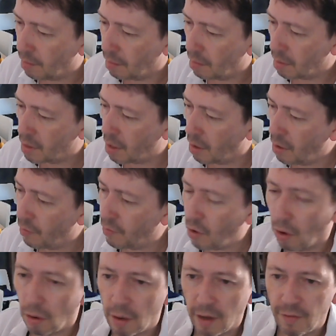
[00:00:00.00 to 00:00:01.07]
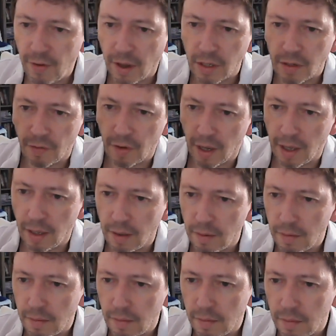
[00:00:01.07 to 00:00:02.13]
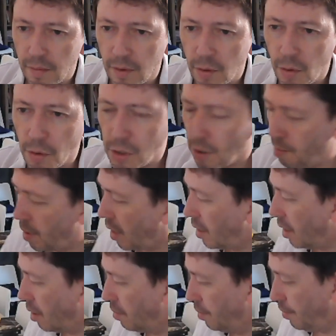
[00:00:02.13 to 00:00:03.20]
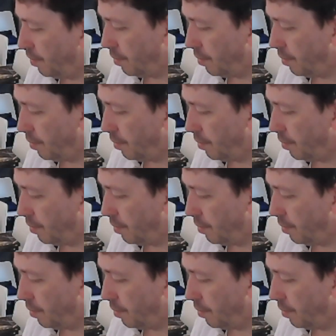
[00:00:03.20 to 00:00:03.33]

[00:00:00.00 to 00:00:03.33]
So you've got effectively the rules compendium.